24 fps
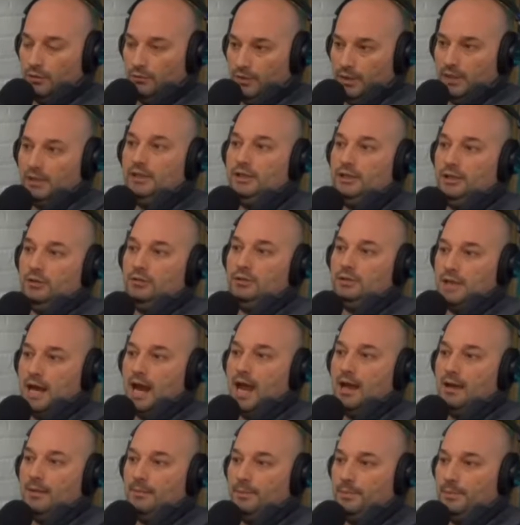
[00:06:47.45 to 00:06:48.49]
you know, really your
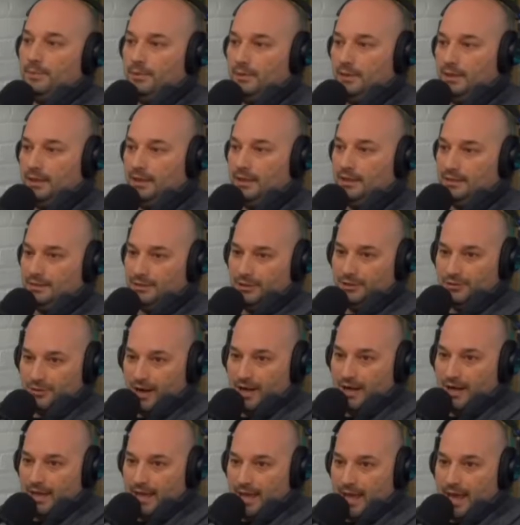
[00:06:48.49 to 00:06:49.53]
job is to
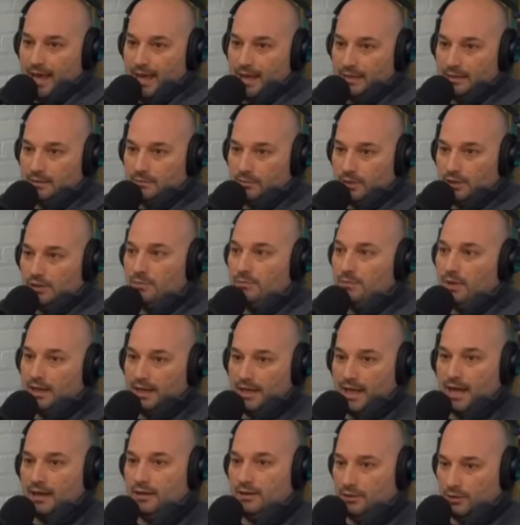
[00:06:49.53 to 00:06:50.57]
try to get as much
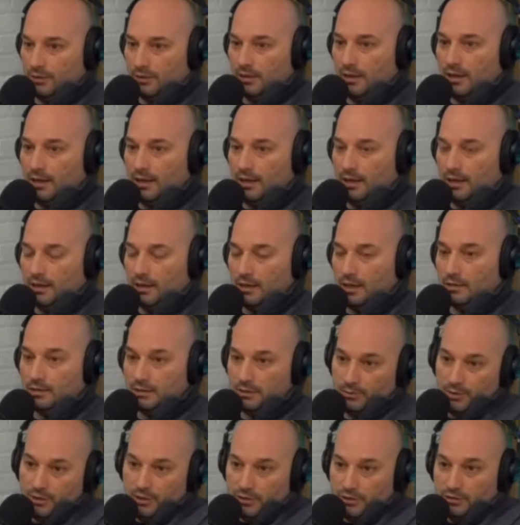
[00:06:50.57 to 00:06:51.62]
money out of your uh,
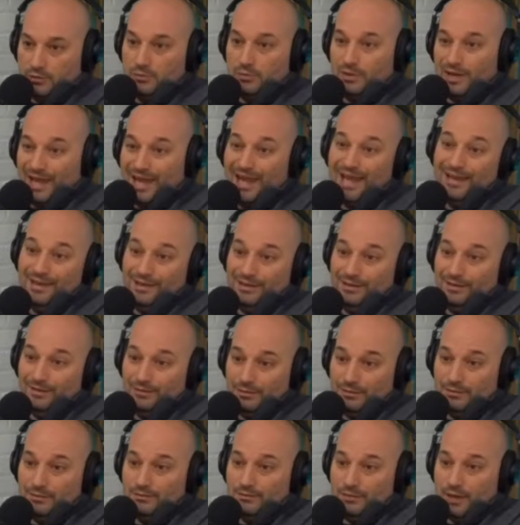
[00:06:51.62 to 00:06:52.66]
customers as you can,
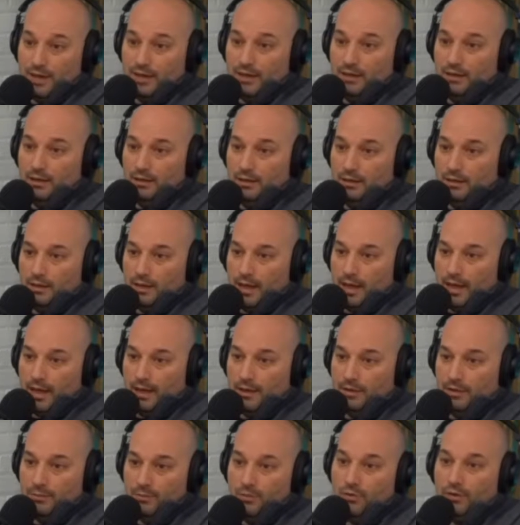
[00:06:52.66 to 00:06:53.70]
right?
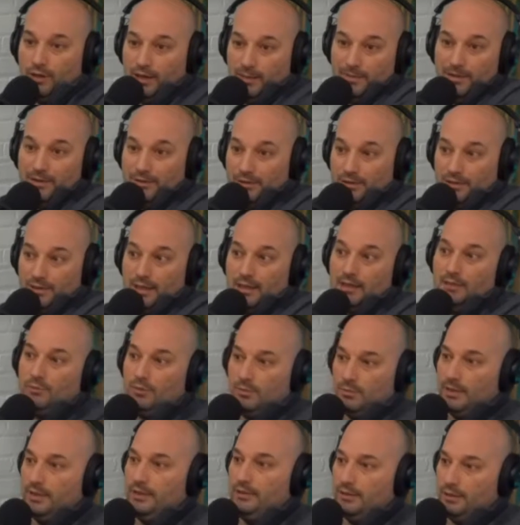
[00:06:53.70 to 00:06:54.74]
And the more emails you send,
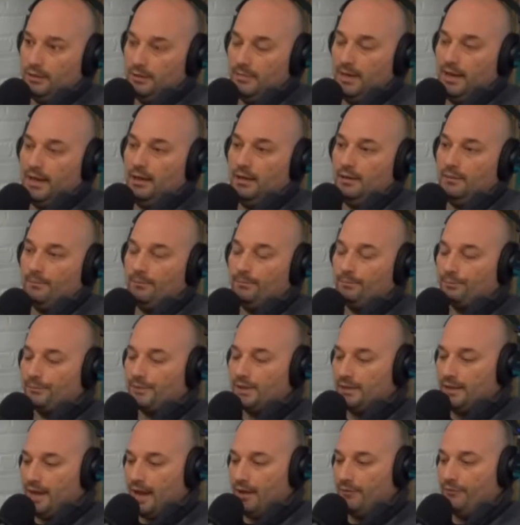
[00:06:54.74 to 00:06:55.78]
the more money you're going to make.
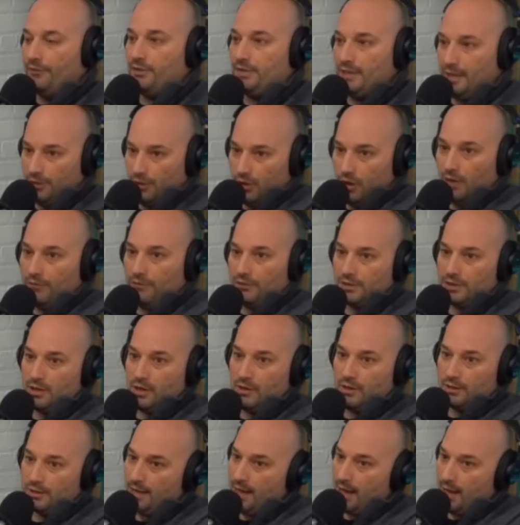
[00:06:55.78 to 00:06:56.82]
Now, if you send
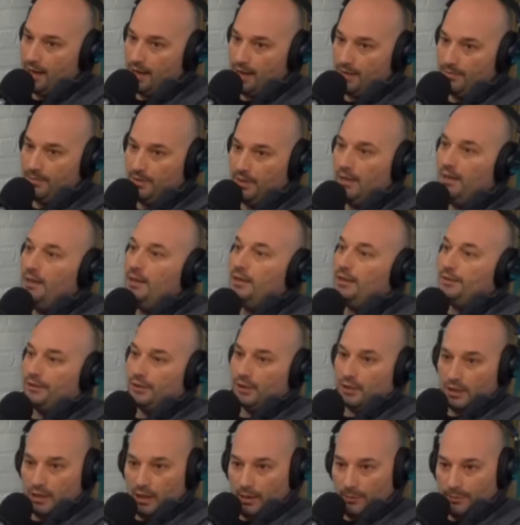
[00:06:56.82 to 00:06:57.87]
offers all the time,
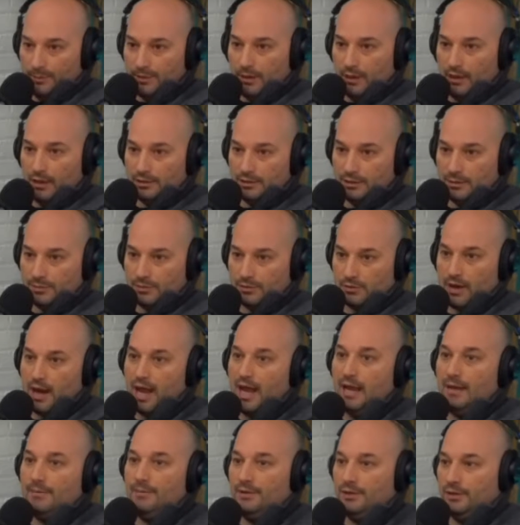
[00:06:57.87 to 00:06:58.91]
they're going to
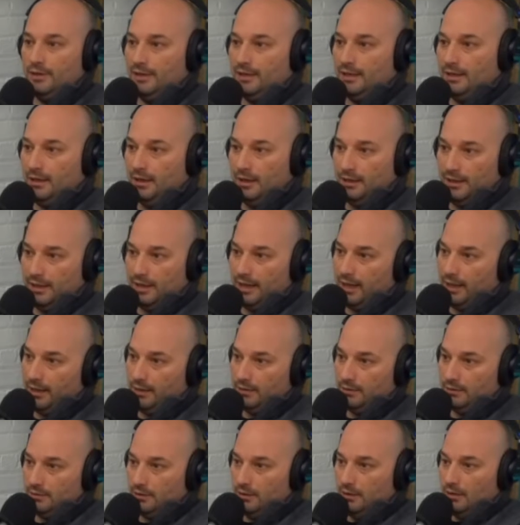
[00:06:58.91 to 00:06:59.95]
unsubscribe. They're going to get
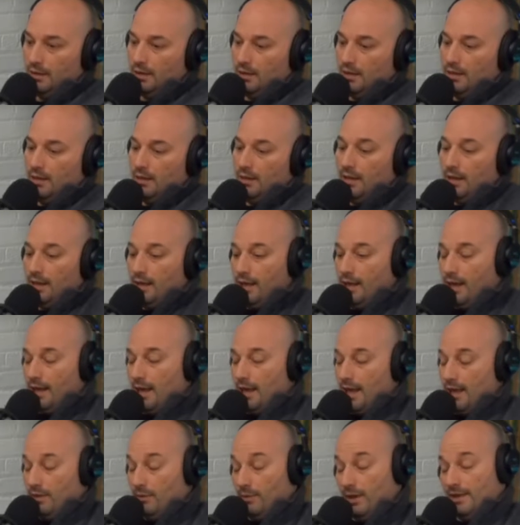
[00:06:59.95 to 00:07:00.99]
unengaged.
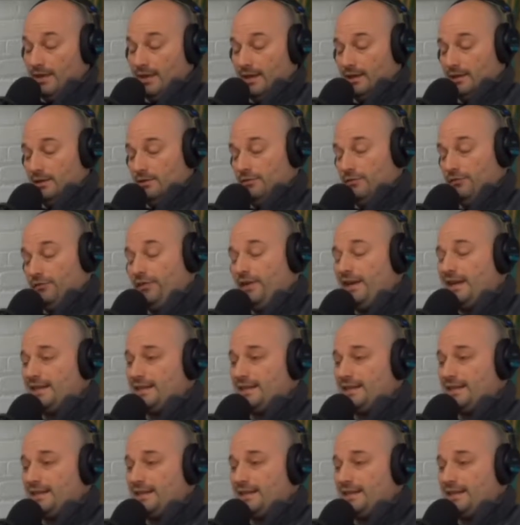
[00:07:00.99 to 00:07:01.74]
And the way that you